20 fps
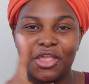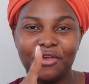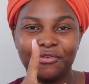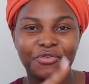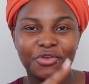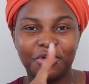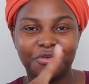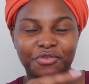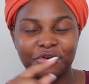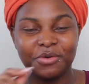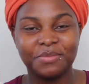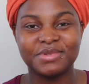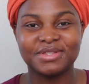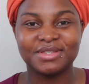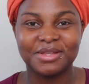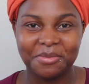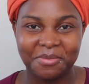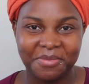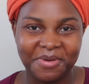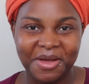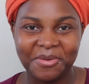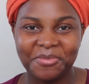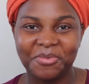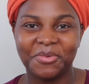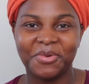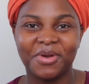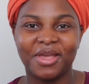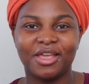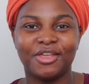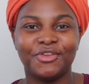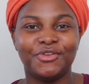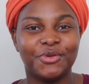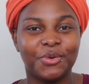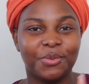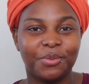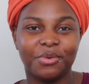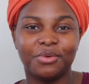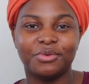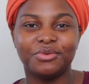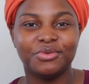you're from Zimbabwe, you
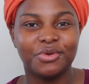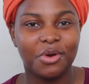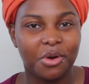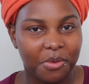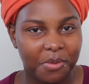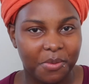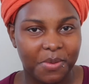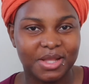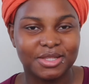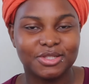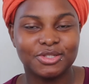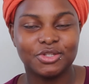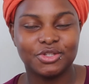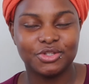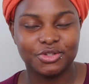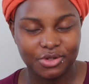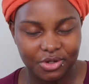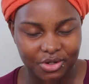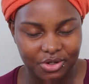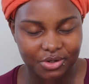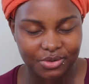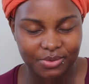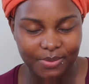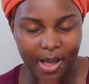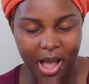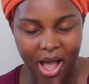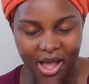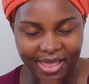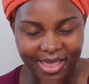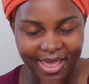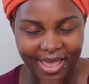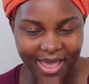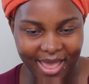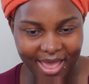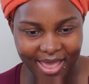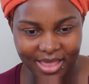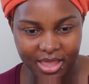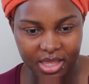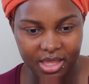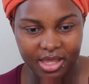will know what's duku.
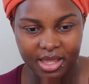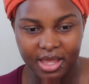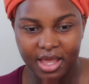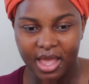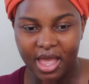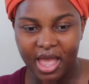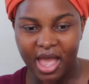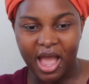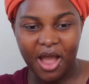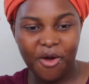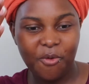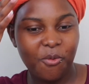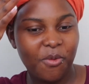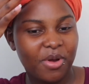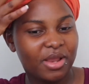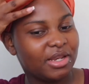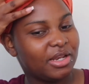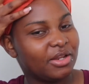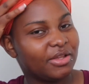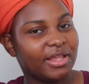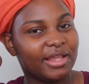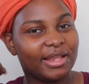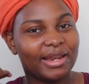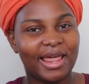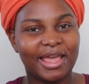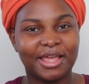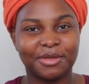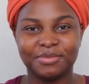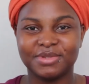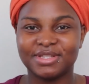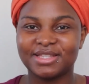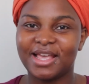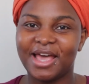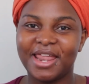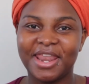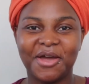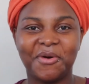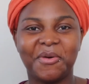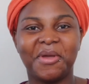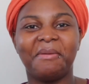Okay, I went looking like
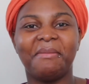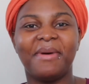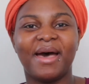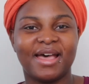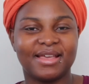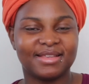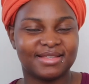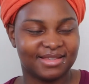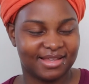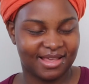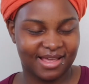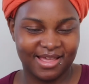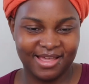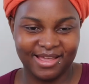Muskana Webasa.